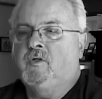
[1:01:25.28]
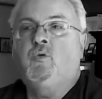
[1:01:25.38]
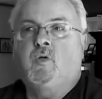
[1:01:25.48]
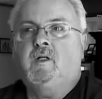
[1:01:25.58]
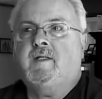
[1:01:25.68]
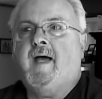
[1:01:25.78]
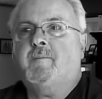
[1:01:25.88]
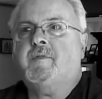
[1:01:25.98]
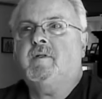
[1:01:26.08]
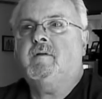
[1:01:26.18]
you will
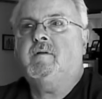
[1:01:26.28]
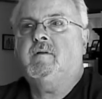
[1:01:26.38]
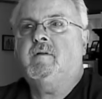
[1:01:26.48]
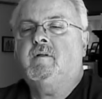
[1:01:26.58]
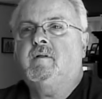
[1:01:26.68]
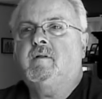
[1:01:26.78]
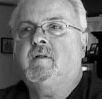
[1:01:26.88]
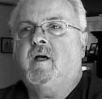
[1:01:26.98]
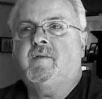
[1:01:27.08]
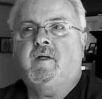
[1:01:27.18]
adapt. Yeah.
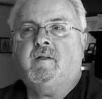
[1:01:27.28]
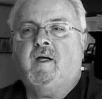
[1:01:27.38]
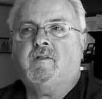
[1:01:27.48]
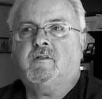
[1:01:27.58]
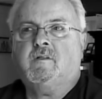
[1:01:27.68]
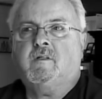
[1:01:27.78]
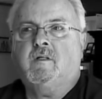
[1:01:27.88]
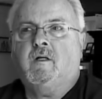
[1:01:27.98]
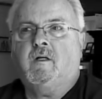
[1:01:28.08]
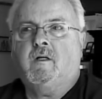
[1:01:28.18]
I think that's
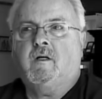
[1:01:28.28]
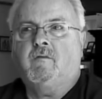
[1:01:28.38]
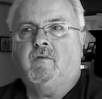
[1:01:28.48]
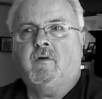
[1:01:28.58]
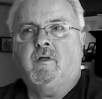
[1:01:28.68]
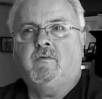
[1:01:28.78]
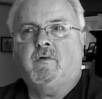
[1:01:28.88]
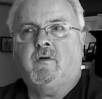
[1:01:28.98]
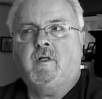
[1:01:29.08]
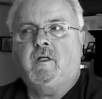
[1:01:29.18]
a, a, very,
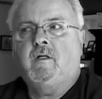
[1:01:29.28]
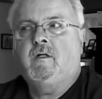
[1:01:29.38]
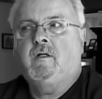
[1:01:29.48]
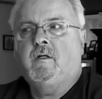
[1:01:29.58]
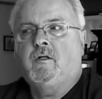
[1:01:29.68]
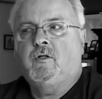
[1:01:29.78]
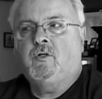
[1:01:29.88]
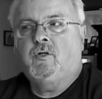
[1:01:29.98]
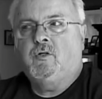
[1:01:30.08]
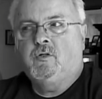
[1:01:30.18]
very
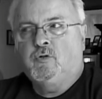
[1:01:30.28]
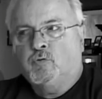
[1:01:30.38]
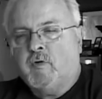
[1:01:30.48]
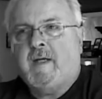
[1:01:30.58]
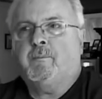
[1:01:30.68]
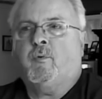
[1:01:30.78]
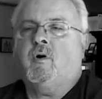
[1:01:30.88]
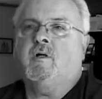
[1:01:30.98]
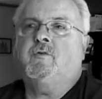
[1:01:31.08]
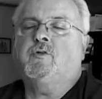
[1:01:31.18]
great
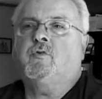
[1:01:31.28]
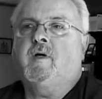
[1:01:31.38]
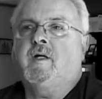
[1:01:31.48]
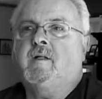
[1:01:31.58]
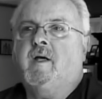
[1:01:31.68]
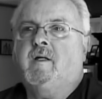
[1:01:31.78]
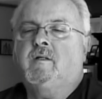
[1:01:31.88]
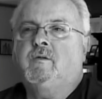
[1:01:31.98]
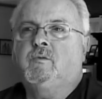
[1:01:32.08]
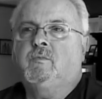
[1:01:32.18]
part of your training
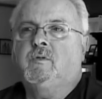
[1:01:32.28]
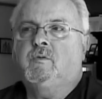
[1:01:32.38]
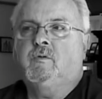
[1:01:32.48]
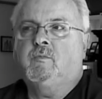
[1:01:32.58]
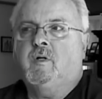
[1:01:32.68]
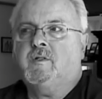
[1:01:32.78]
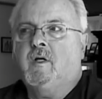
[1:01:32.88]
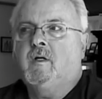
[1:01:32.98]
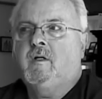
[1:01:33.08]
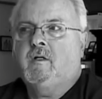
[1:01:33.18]
that you, you, you
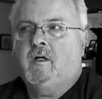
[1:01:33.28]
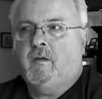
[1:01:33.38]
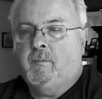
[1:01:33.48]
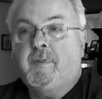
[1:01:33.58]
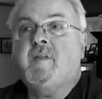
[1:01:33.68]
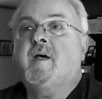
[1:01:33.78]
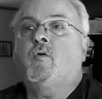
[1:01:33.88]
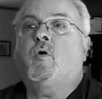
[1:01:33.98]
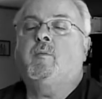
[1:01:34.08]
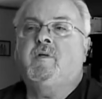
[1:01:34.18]
must uh, be
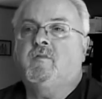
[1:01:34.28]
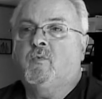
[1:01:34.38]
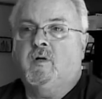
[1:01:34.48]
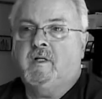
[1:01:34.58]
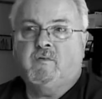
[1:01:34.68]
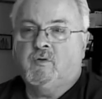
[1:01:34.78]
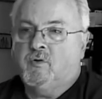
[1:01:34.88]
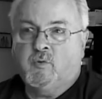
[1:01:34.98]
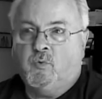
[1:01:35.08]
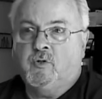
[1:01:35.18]
that army of one, even
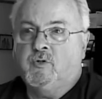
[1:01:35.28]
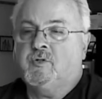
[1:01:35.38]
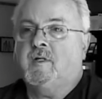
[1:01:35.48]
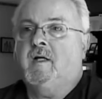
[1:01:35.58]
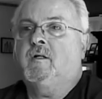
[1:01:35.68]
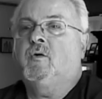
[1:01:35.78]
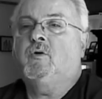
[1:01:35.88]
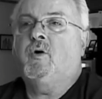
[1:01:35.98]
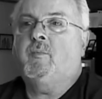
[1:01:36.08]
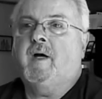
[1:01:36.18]
though they weren't using that
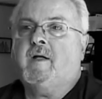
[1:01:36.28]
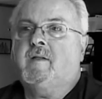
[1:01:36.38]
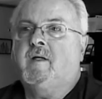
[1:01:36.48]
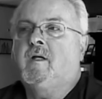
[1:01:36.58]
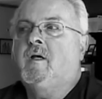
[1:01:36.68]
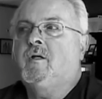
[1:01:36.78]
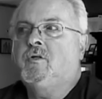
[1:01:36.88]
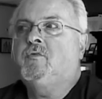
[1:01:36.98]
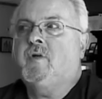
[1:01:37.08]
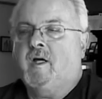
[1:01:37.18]
logo mm. back then.
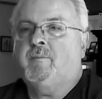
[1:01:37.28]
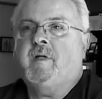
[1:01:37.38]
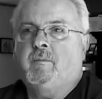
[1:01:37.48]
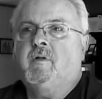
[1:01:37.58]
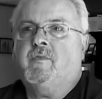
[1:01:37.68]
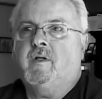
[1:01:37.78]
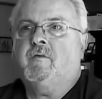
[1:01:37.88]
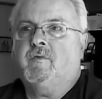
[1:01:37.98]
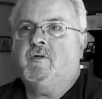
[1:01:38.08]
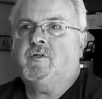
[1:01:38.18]
You've got to be able to
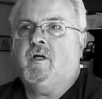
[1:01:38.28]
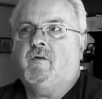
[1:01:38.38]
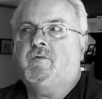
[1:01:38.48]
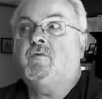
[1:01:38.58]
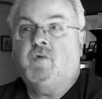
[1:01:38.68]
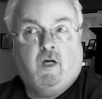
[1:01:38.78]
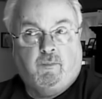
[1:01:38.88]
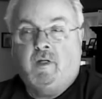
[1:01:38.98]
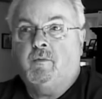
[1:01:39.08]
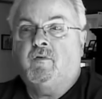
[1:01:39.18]
think for yourself, and you've
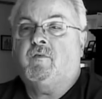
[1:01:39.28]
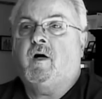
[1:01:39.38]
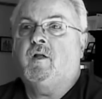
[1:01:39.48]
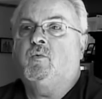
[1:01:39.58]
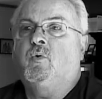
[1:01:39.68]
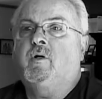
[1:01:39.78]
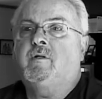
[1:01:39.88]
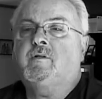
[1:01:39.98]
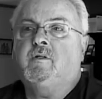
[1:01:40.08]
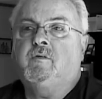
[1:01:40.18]
got to be able to follow mm.
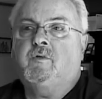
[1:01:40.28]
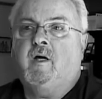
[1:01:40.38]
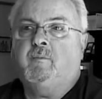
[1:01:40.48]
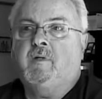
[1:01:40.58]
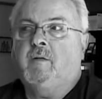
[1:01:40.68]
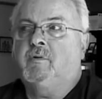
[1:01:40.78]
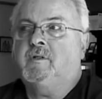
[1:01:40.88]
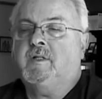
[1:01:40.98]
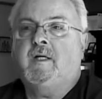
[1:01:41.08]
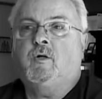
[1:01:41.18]
orders, and you've got to be
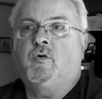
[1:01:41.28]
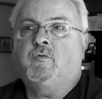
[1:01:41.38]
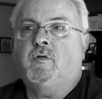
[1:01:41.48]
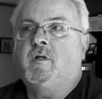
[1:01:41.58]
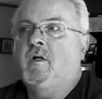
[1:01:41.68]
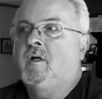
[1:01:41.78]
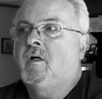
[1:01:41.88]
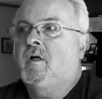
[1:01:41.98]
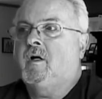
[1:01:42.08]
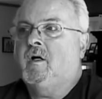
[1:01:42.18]
able to take over
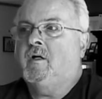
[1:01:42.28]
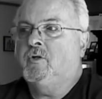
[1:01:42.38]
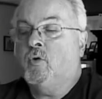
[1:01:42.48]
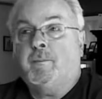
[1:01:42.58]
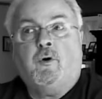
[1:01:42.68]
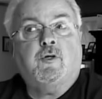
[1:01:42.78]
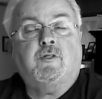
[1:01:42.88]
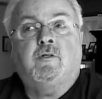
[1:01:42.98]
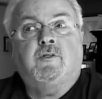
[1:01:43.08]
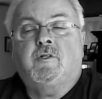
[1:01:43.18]
uh, your
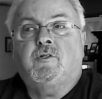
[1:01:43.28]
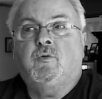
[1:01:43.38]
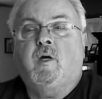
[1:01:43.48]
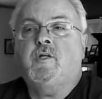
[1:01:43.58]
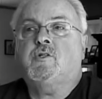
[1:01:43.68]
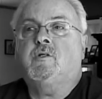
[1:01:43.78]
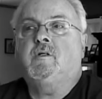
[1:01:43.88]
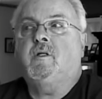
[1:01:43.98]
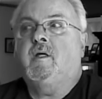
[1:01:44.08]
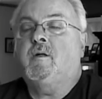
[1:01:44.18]
personal
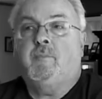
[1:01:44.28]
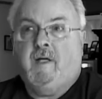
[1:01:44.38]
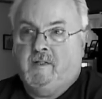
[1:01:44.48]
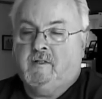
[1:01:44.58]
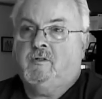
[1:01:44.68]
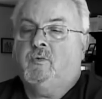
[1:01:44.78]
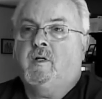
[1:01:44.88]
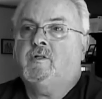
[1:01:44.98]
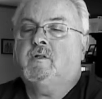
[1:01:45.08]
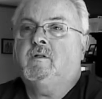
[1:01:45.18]
situation in a bad
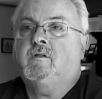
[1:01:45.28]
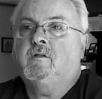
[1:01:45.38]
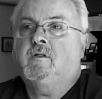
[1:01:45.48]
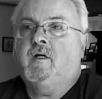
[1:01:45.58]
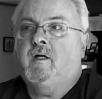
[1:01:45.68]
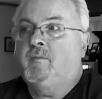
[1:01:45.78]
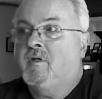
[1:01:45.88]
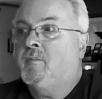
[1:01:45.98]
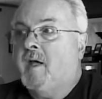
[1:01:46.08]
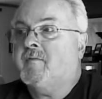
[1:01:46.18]
situation,
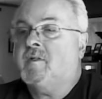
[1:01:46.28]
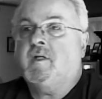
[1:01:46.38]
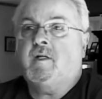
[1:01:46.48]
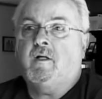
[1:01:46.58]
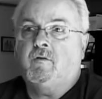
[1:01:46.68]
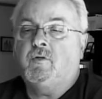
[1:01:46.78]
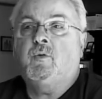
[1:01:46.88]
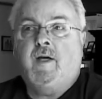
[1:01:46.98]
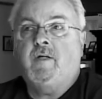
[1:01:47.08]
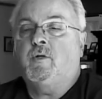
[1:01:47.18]
and you may have to mm. take care
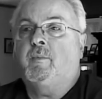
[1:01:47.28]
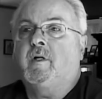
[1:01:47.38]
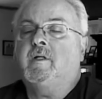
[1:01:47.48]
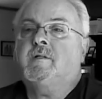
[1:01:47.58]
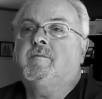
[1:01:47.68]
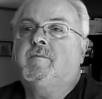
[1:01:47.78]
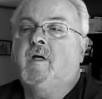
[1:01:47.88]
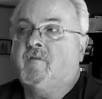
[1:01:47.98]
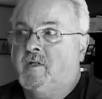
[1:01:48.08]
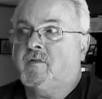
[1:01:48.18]
of you and your buddies,
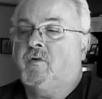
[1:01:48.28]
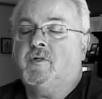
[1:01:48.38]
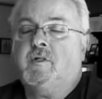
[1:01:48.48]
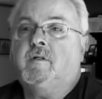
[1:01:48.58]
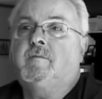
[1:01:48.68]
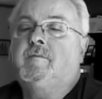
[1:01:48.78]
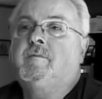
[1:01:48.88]
mm. and vice versa.